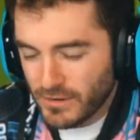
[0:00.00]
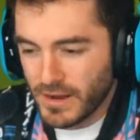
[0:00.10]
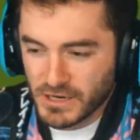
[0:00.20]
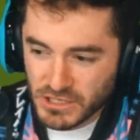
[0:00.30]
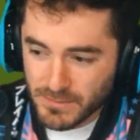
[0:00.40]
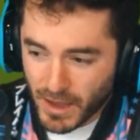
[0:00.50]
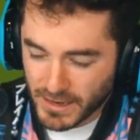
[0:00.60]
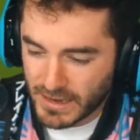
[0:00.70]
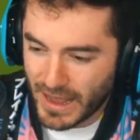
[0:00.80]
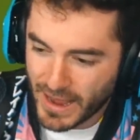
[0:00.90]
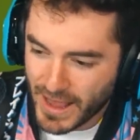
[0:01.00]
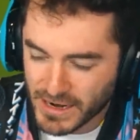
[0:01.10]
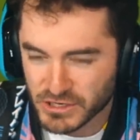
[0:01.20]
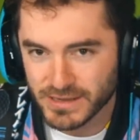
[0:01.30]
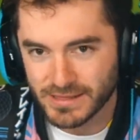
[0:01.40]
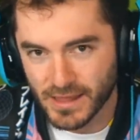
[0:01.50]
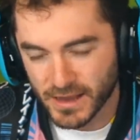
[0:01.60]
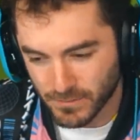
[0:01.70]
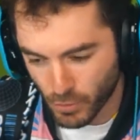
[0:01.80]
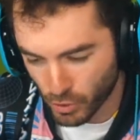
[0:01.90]
don't actually mind. I actually
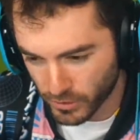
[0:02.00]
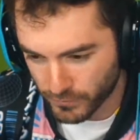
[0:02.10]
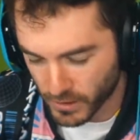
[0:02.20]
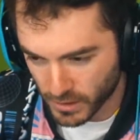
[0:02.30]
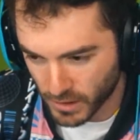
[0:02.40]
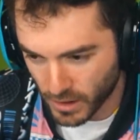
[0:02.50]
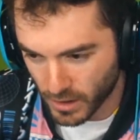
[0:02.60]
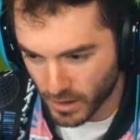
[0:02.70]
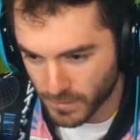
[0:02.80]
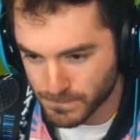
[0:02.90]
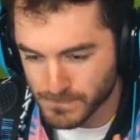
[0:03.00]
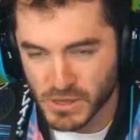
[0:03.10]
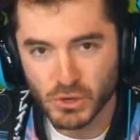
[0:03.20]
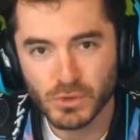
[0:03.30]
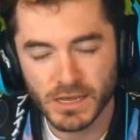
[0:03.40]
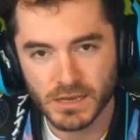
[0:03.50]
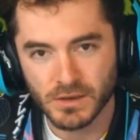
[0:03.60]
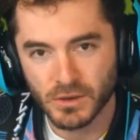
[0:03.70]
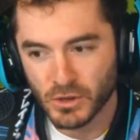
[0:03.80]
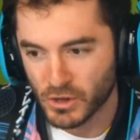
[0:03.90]
like more of a
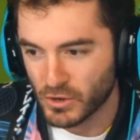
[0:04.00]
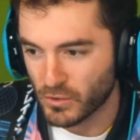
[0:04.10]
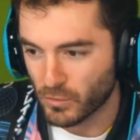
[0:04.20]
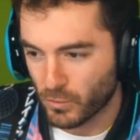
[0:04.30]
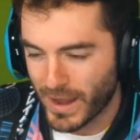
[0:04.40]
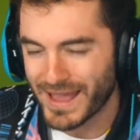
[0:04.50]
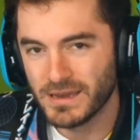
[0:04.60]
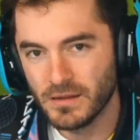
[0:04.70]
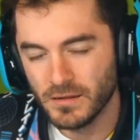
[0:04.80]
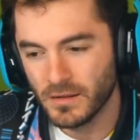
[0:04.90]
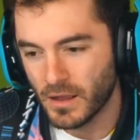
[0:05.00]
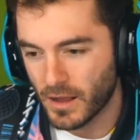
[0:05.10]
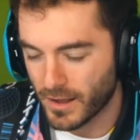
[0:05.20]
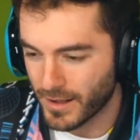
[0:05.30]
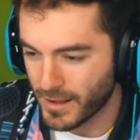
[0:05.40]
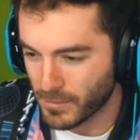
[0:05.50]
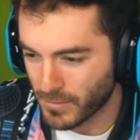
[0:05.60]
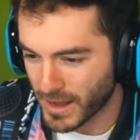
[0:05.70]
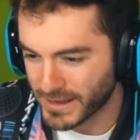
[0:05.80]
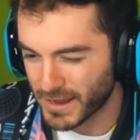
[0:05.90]
muted red.
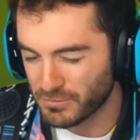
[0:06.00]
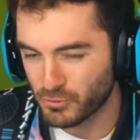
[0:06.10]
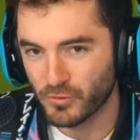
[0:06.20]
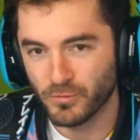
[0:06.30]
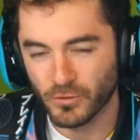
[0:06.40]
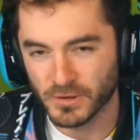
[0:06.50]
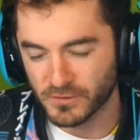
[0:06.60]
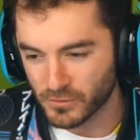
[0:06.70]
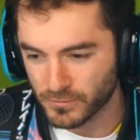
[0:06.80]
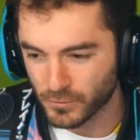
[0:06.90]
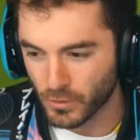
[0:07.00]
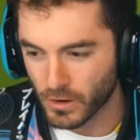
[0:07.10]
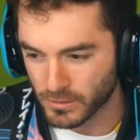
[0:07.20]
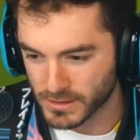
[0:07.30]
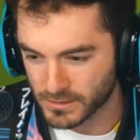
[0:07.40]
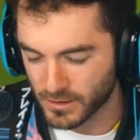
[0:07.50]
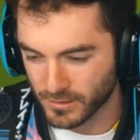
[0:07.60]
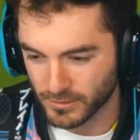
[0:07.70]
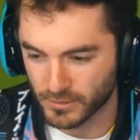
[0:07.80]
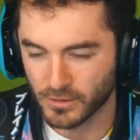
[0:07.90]
I kept referring to a Ferrari
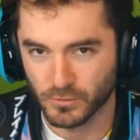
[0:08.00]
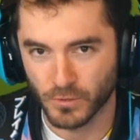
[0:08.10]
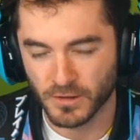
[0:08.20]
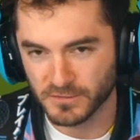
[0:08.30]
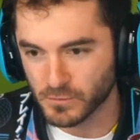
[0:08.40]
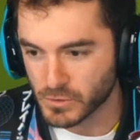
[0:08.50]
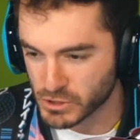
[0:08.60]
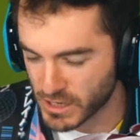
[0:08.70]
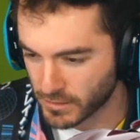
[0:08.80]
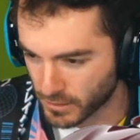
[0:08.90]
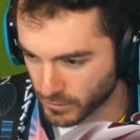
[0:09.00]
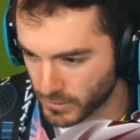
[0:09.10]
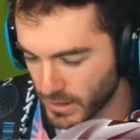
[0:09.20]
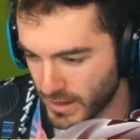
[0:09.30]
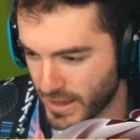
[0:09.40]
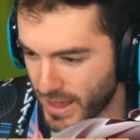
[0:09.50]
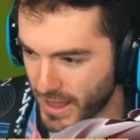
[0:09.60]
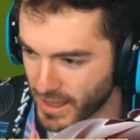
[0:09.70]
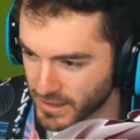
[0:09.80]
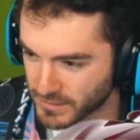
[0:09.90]
color called Rosso Mugello,
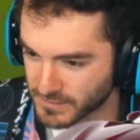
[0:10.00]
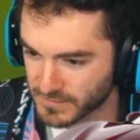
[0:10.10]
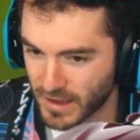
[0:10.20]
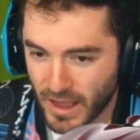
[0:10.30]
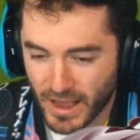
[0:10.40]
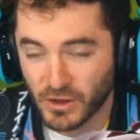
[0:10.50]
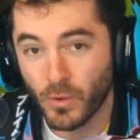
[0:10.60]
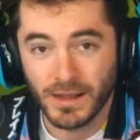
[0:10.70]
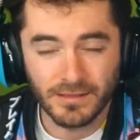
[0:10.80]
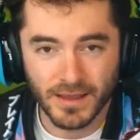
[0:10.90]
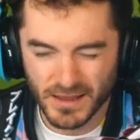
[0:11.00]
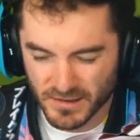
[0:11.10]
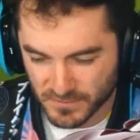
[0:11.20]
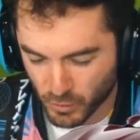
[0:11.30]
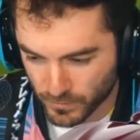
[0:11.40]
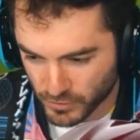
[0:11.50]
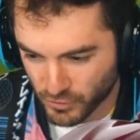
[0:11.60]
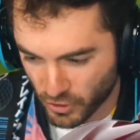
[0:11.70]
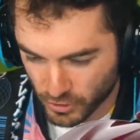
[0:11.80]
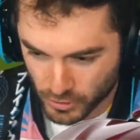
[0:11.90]
and I quite like it. It's more of a
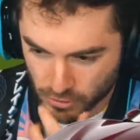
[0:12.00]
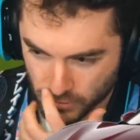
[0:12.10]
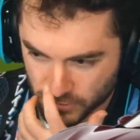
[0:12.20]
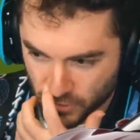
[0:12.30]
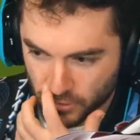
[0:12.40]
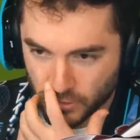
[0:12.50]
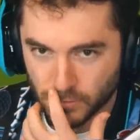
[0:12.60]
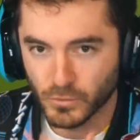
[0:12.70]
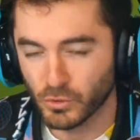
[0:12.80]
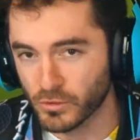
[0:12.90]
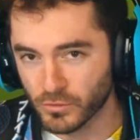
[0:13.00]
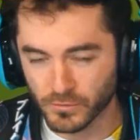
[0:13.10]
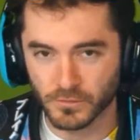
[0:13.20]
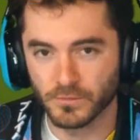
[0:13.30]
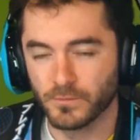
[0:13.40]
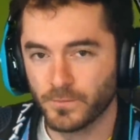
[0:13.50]
darker maroon,